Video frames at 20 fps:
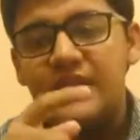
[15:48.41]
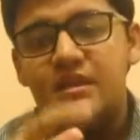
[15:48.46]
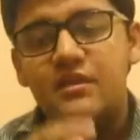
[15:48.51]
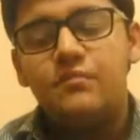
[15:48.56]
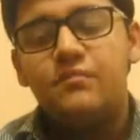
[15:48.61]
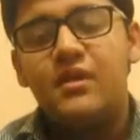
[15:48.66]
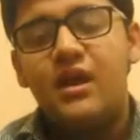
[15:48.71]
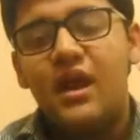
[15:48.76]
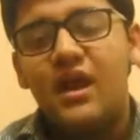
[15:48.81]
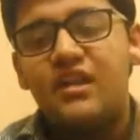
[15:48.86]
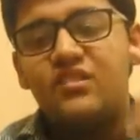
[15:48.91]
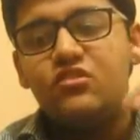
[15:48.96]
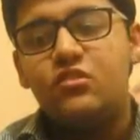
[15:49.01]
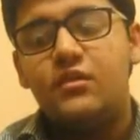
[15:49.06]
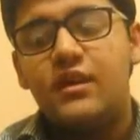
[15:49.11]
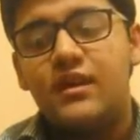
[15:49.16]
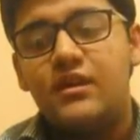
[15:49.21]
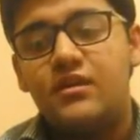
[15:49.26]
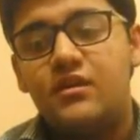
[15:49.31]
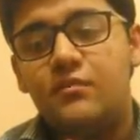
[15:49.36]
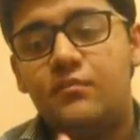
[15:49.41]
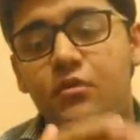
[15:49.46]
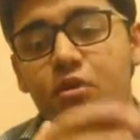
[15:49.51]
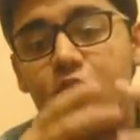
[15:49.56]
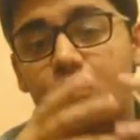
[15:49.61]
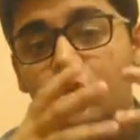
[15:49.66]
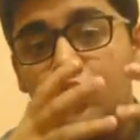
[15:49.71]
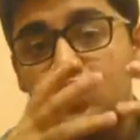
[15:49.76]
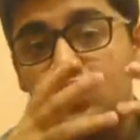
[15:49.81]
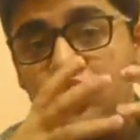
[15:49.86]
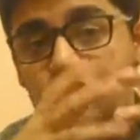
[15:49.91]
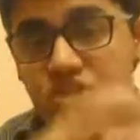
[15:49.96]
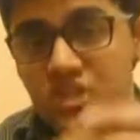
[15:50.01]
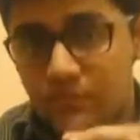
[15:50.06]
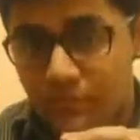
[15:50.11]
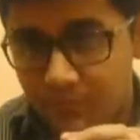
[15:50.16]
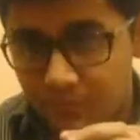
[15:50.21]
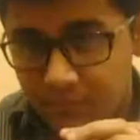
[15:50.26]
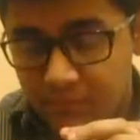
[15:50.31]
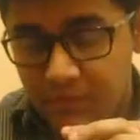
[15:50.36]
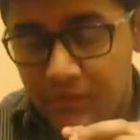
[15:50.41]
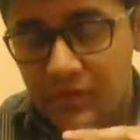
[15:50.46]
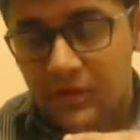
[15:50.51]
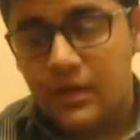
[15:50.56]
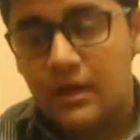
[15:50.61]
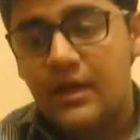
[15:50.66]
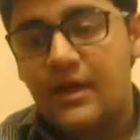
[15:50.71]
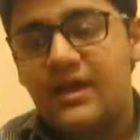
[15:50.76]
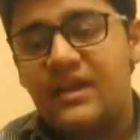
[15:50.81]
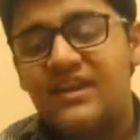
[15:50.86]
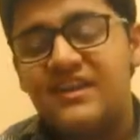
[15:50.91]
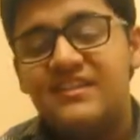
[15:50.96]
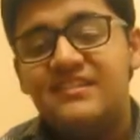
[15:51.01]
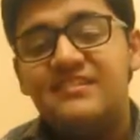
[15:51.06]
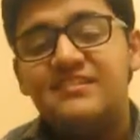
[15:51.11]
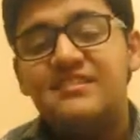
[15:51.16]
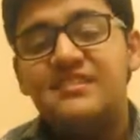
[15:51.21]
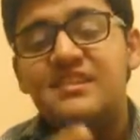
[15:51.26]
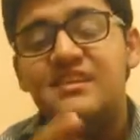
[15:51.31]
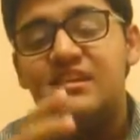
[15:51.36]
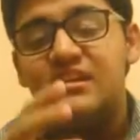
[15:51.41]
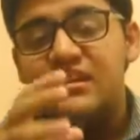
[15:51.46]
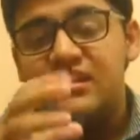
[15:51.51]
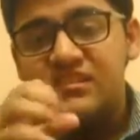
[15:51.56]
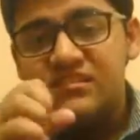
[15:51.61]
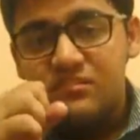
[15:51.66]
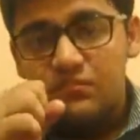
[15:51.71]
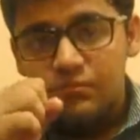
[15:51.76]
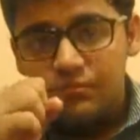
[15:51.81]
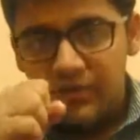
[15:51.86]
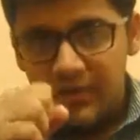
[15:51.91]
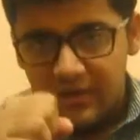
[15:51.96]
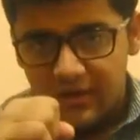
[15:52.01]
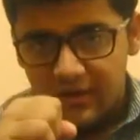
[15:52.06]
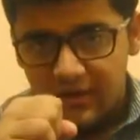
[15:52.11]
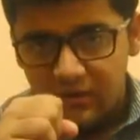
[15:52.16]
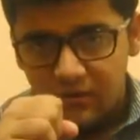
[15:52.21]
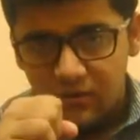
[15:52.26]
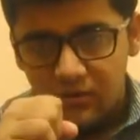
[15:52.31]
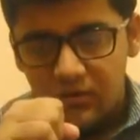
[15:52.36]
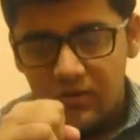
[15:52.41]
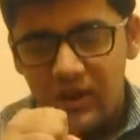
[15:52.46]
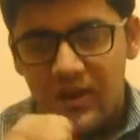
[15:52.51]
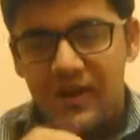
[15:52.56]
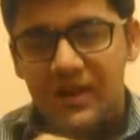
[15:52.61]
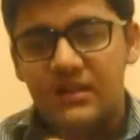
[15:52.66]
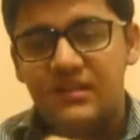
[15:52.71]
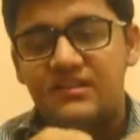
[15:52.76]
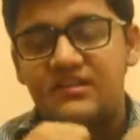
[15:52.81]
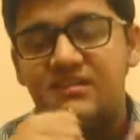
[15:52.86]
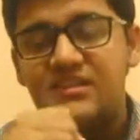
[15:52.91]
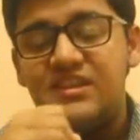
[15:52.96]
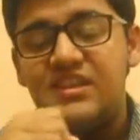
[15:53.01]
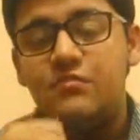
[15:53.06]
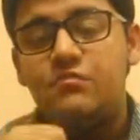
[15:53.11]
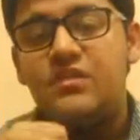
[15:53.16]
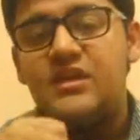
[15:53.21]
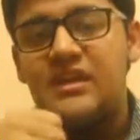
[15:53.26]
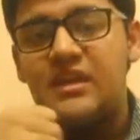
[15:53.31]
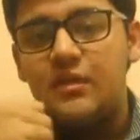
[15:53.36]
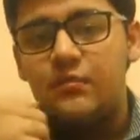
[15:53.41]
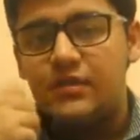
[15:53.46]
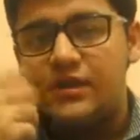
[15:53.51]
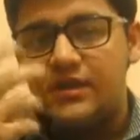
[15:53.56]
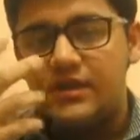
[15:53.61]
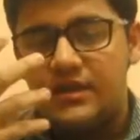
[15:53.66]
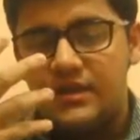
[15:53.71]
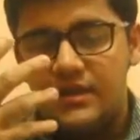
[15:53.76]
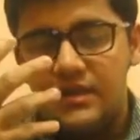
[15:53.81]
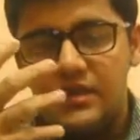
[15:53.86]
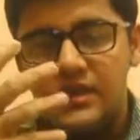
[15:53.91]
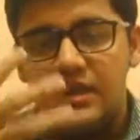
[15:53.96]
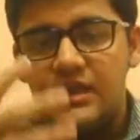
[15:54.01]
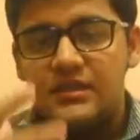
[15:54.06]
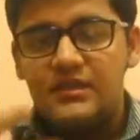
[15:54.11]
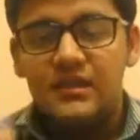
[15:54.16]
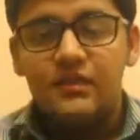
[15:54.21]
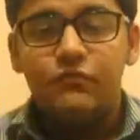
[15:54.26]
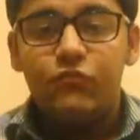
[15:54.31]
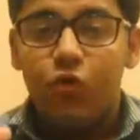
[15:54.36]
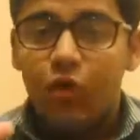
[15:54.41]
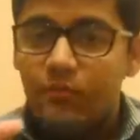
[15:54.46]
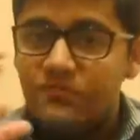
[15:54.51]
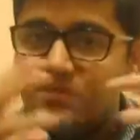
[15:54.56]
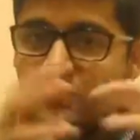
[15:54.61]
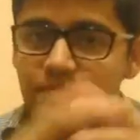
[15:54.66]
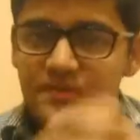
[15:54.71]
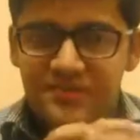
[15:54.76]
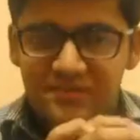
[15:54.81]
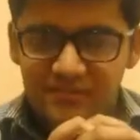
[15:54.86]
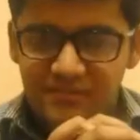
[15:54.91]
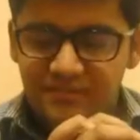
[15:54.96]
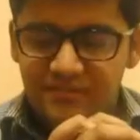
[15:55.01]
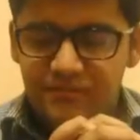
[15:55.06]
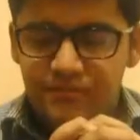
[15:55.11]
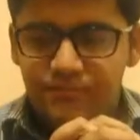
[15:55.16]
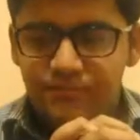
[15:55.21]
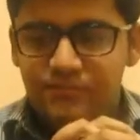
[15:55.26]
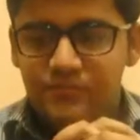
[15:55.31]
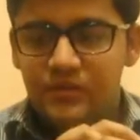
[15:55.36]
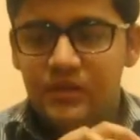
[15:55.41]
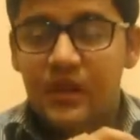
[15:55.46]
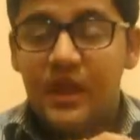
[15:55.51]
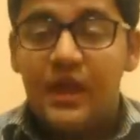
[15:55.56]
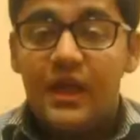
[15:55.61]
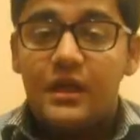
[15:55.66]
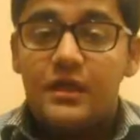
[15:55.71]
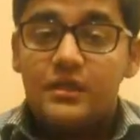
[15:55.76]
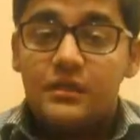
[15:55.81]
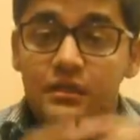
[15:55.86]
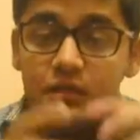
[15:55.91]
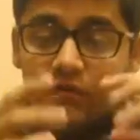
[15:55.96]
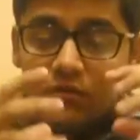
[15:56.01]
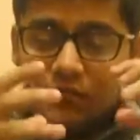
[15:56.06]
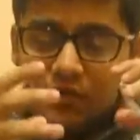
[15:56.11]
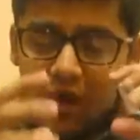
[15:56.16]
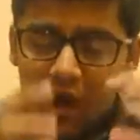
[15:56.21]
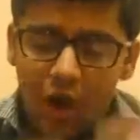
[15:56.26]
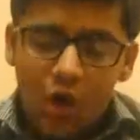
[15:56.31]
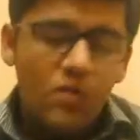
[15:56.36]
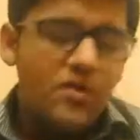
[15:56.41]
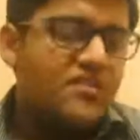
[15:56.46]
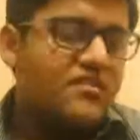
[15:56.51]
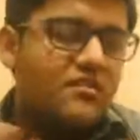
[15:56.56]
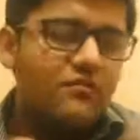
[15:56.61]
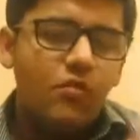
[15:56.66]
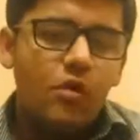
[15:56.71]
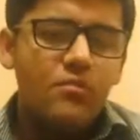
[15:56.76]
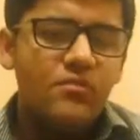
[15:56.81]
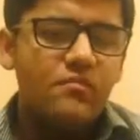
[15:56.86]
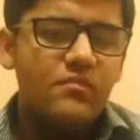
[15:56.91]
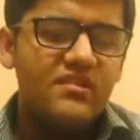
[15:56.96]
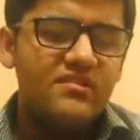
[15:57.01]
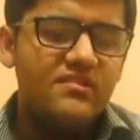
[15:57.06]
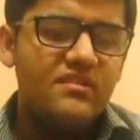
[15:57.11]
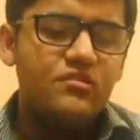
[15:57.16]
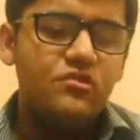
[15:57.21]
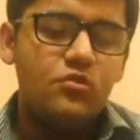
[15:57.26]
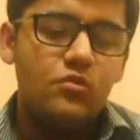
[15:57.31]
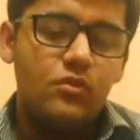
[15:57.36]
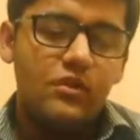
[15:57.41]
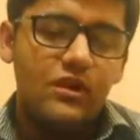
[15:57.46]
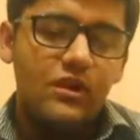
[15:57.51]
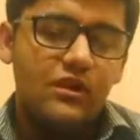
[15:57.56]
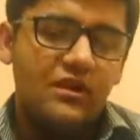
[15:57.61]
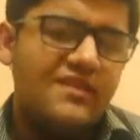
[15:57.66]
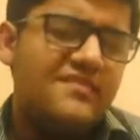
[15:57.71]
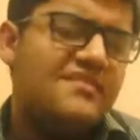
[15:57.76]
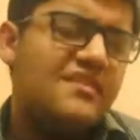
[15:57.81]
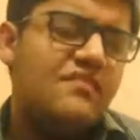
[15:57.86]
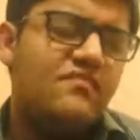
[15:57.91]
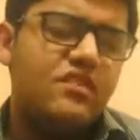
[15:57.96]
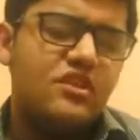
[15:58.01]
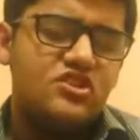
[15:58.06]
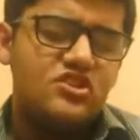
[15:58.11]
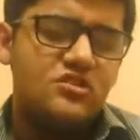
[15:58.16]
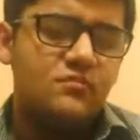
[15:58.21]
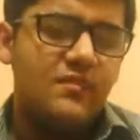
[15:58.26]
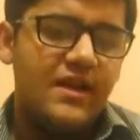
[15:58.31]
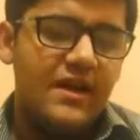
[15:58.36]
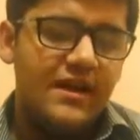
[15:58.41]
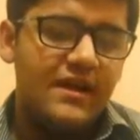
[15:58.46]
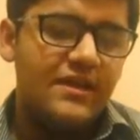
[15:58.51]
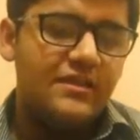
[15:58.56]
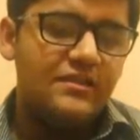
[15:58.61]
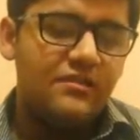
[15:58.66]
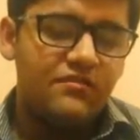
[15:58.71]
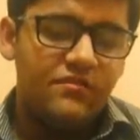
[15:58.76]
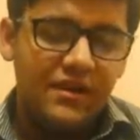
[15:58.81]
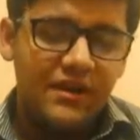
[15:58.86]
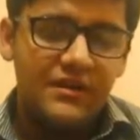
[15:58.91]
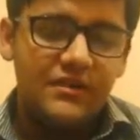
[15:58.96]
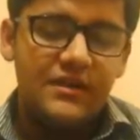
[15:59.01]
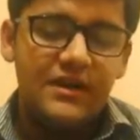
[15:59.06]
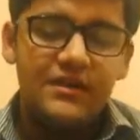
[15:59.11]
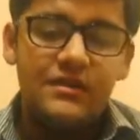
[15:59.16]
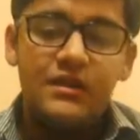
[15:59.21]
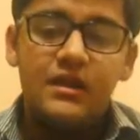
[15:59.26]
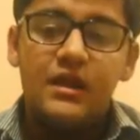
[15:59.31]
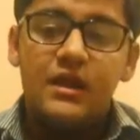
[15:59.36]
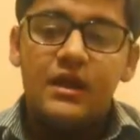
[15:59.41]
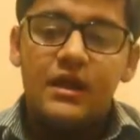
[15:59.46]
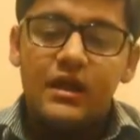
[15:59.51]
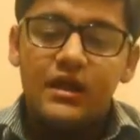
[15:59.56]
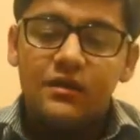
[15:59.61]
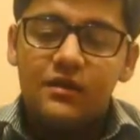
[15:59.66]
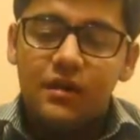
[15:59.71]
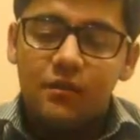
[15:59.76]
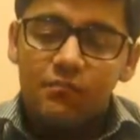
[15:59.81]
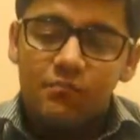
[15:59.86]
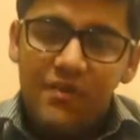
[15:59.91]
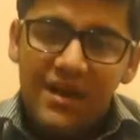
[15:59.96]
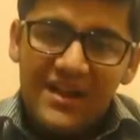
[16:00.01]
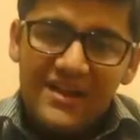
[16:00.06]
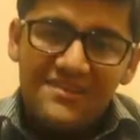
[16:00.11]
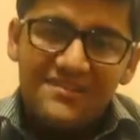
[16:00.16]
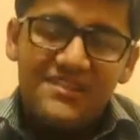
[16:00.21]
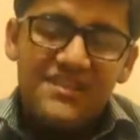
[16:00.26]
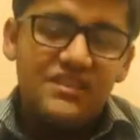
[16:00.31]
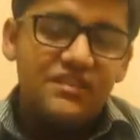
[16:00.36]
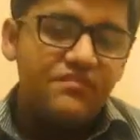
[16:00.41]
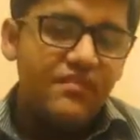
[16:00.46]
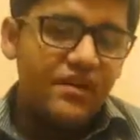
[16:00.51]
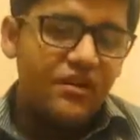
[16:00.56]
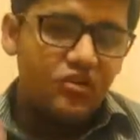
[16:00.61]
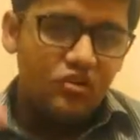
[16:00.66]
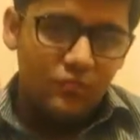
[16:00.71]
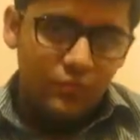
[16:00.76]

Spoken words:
Enterprise or entrepreneurship is the risk bearing and decision making ability that forms a business. How does it form a business? You can increase the definition by adding the fact that it combines the other